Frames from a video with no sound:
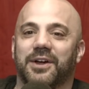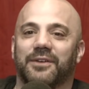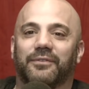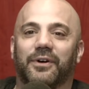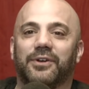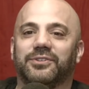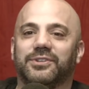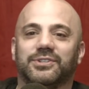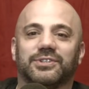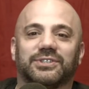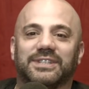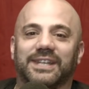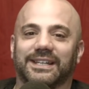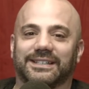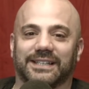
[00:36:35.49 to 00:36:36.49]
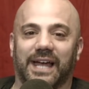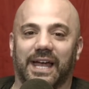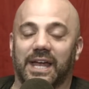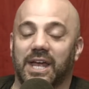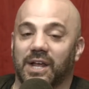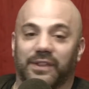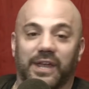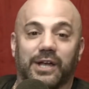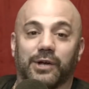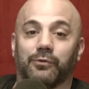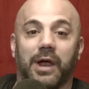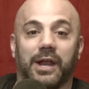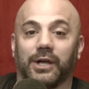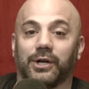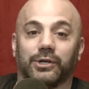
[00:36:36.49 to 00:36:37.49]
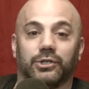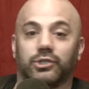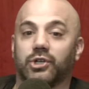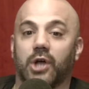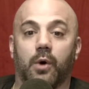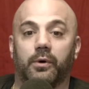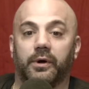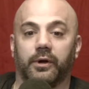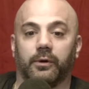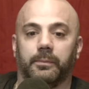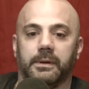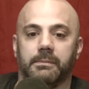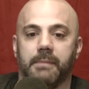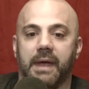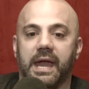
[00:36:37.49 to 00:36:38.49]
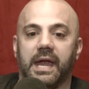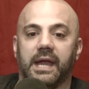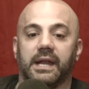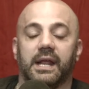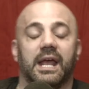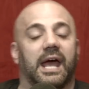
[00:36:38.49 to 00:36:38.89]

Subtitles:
Virzi just thinks like they could write a good show and it'll be made.